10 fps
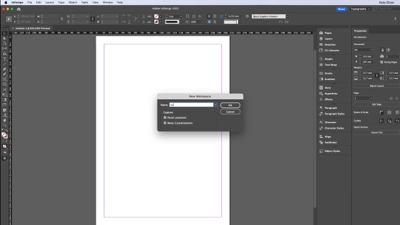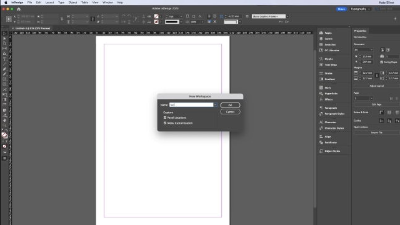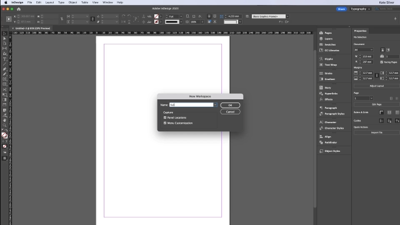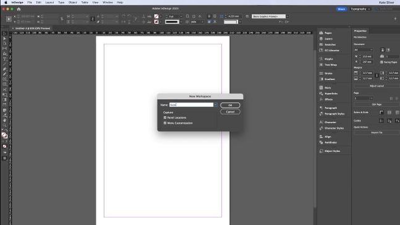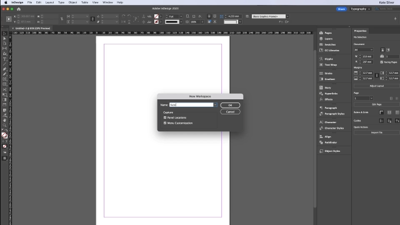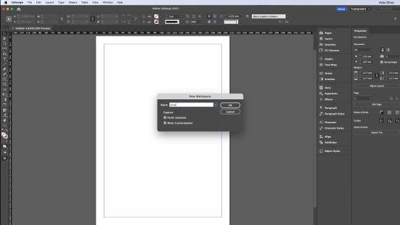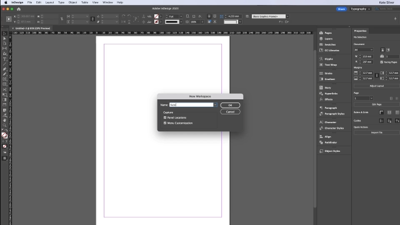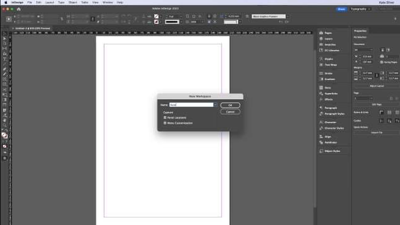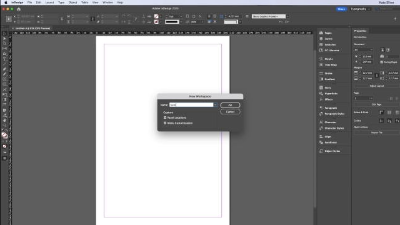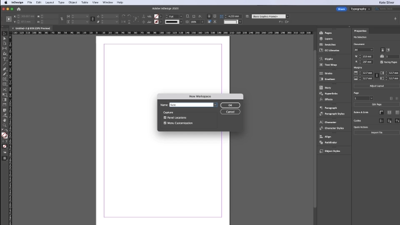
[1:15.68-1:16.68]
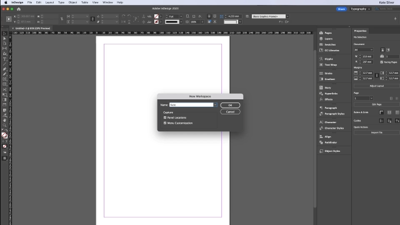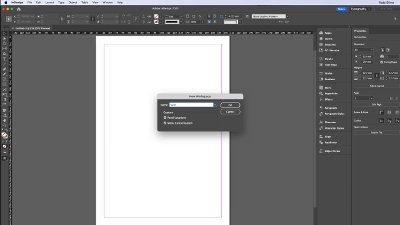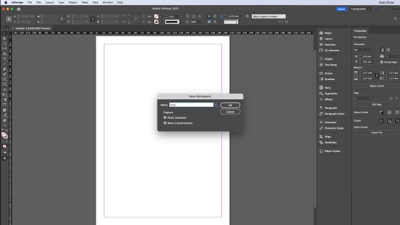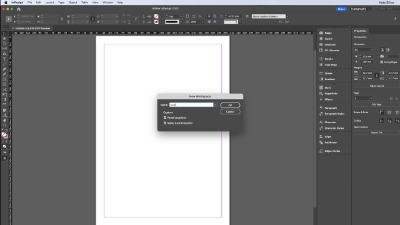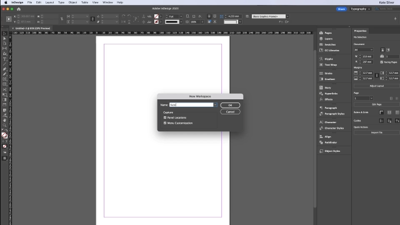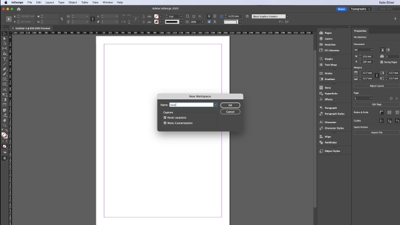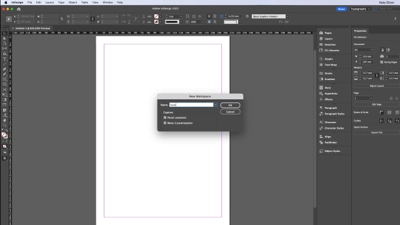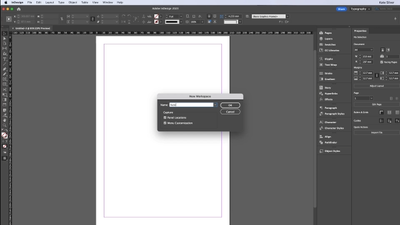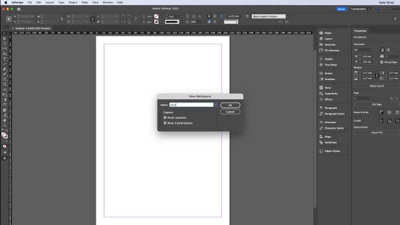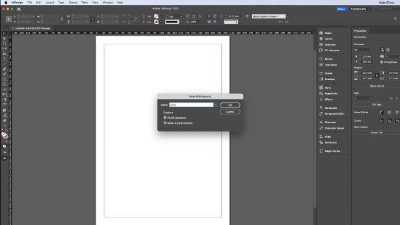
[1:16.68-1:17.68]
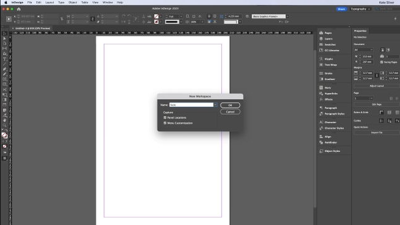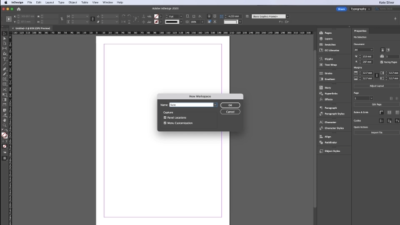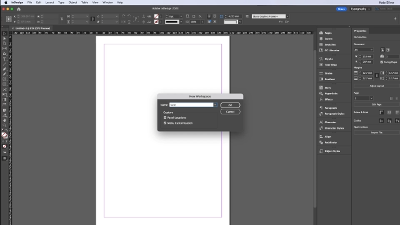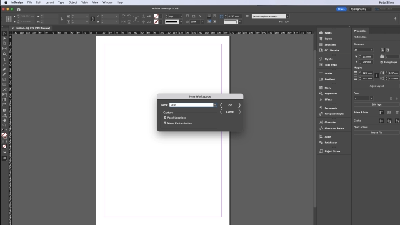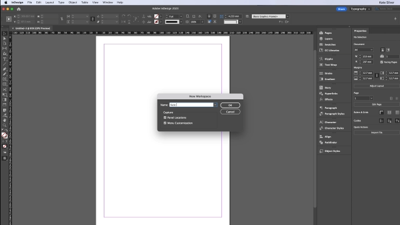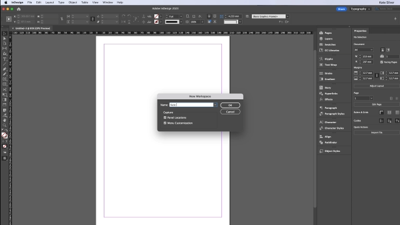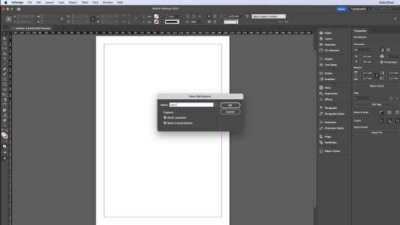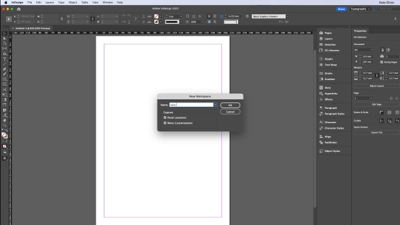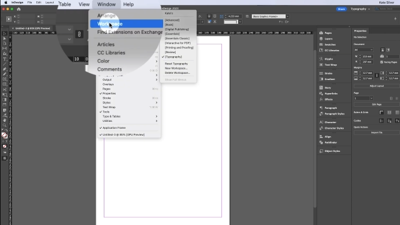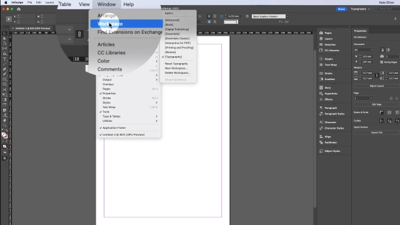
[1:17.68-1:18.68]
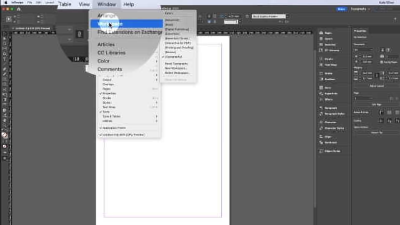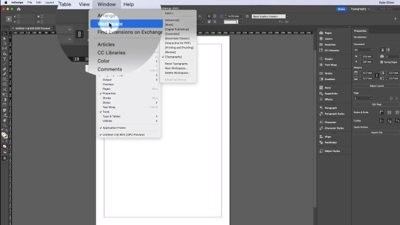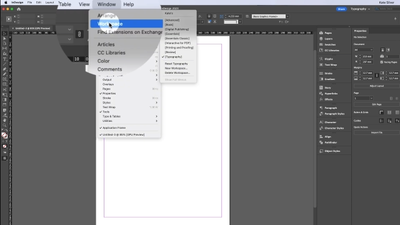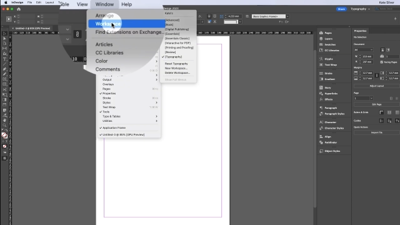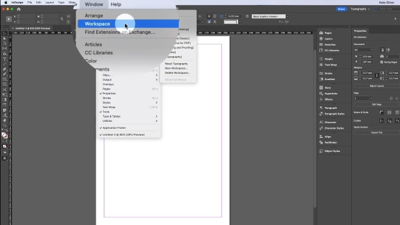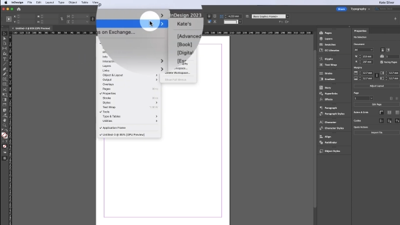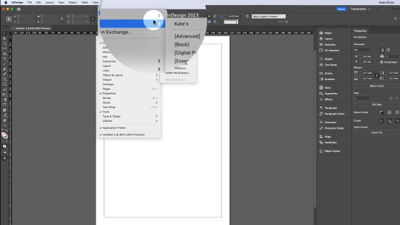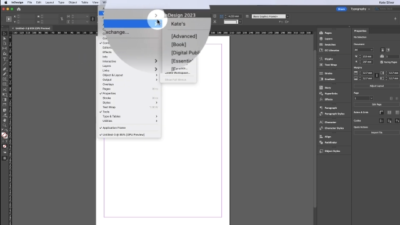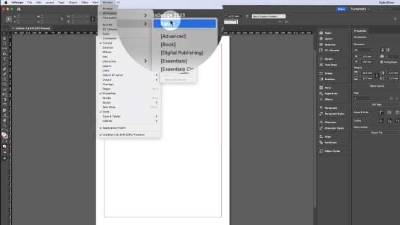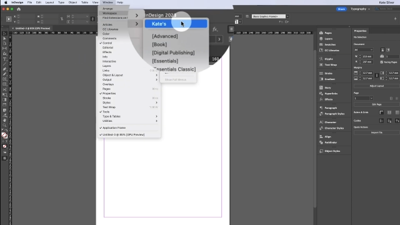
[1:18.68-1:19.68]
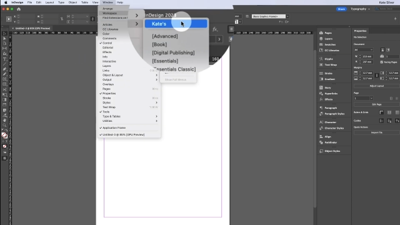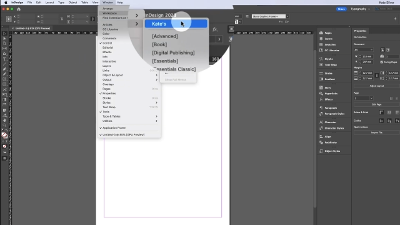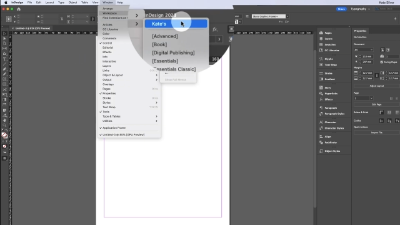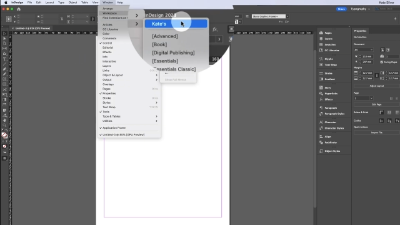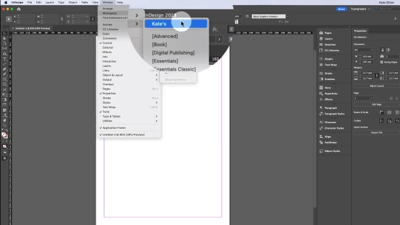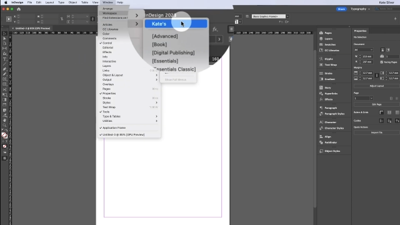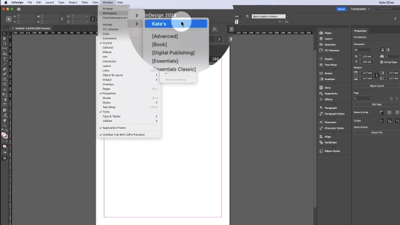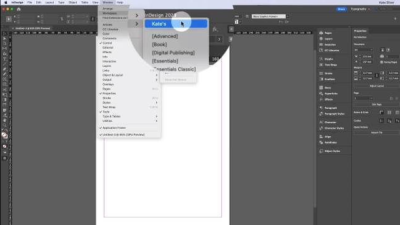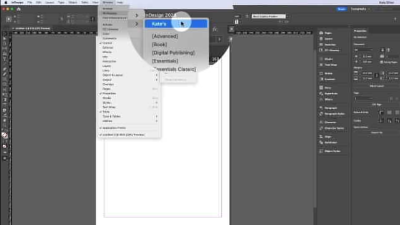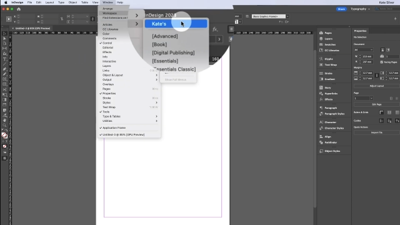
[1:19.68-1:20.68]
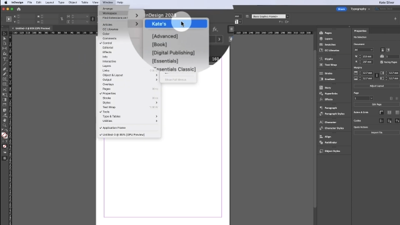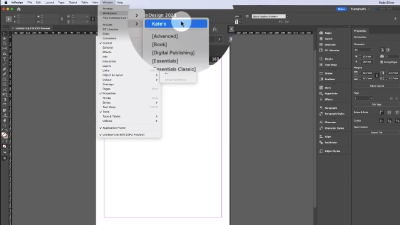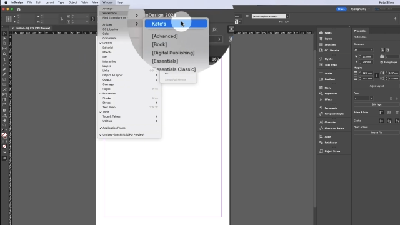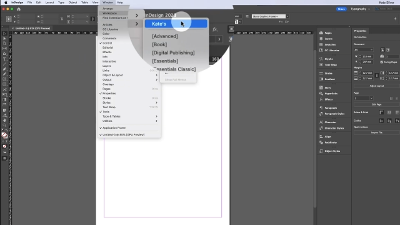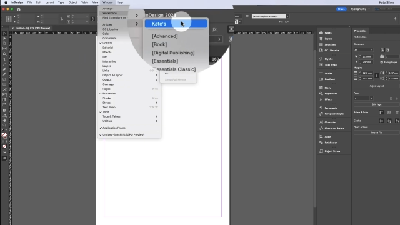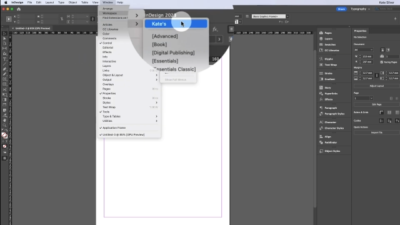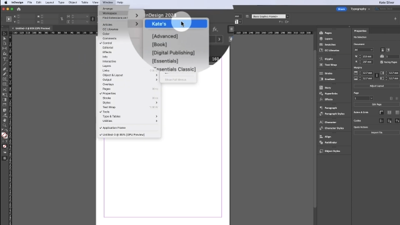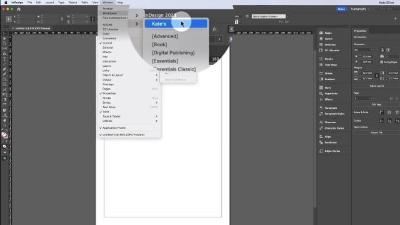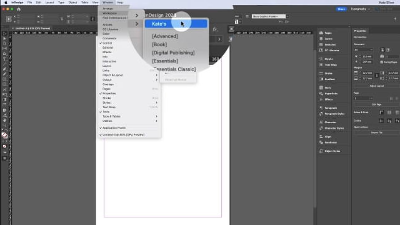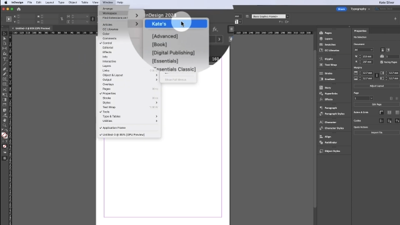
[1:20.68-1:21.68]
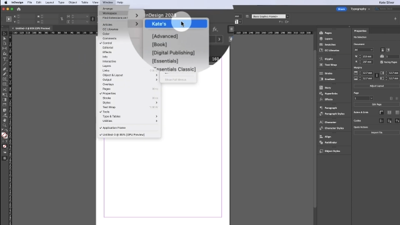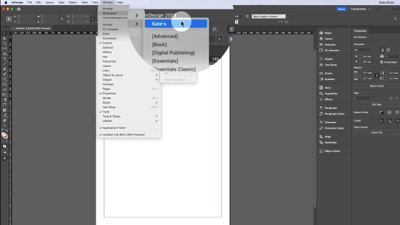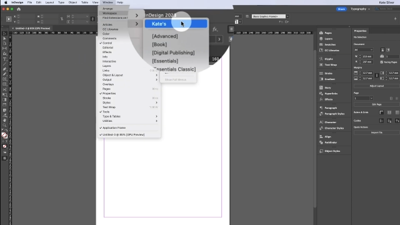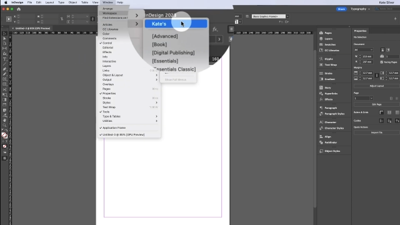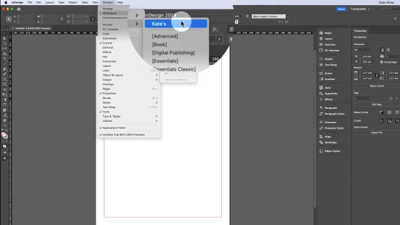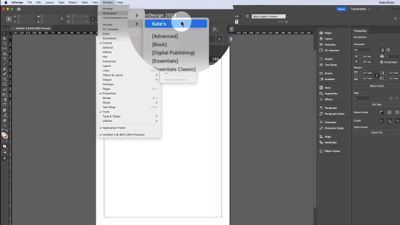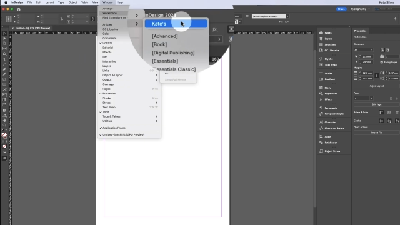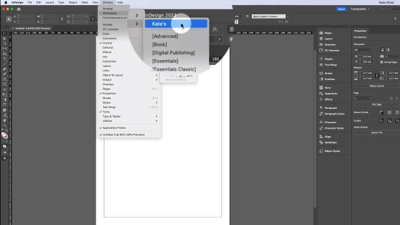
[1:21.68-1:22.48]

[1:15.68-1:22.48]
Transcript: (no speaker visible)